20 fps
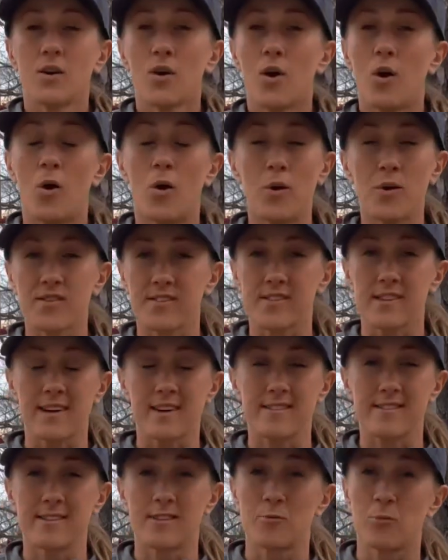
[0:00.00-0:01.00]
Hole
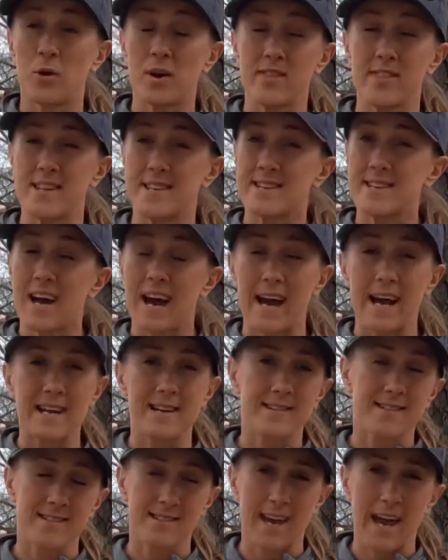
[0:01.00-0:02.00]
6 is one of the
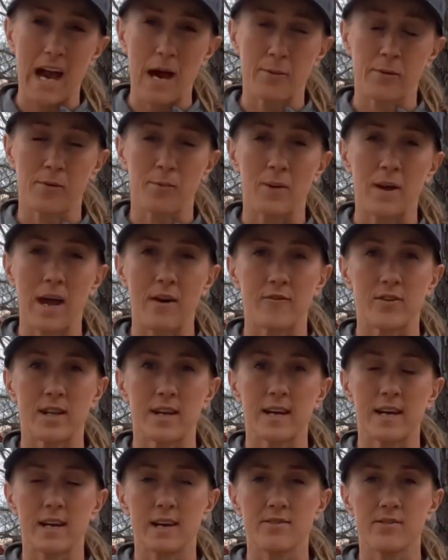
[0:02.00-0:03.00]
tightest gaps we have to
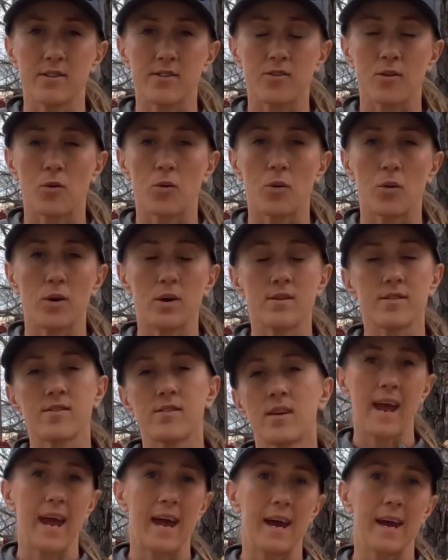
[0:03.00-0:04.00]
hit on this
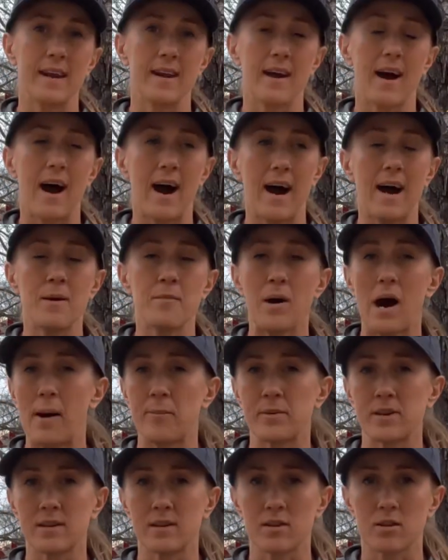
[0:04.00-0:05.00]
course, and I'm
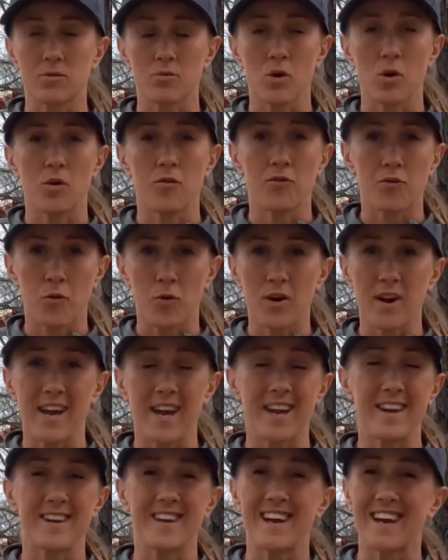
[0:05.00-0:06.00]
opting to throw a
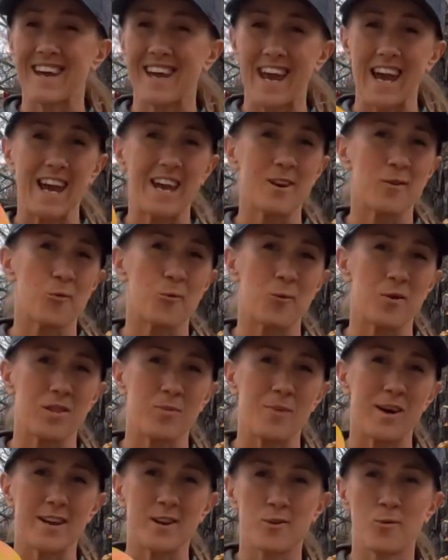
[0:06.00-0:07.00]
forehand again
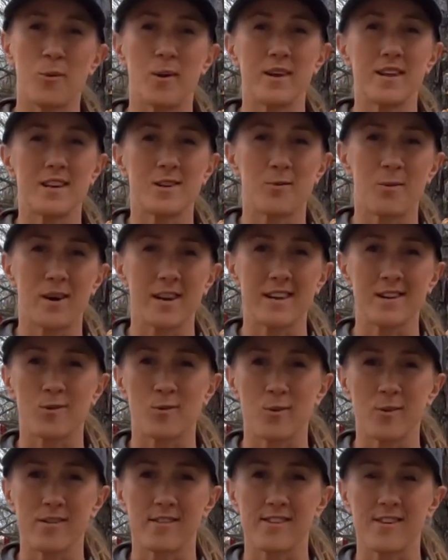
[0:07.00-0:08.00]
with my 2020
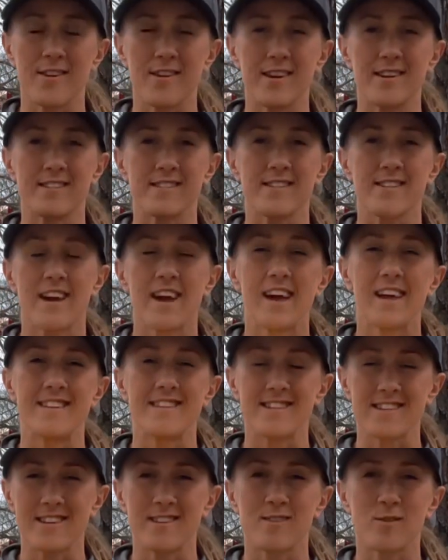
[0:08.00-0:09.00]
Tour Series
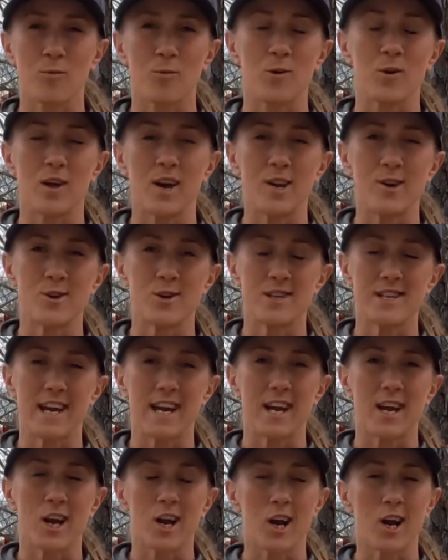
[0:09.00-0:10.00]
Z-Swirl
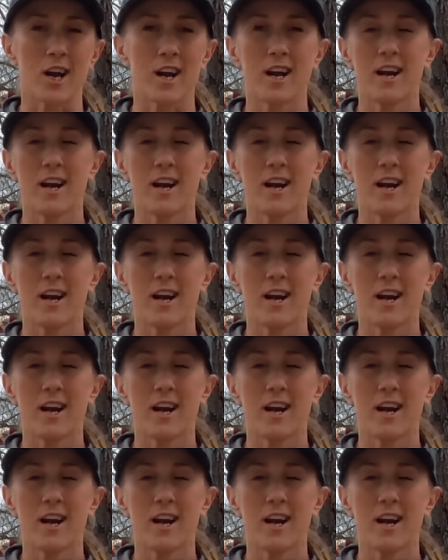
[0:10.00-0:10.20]
Undertaker.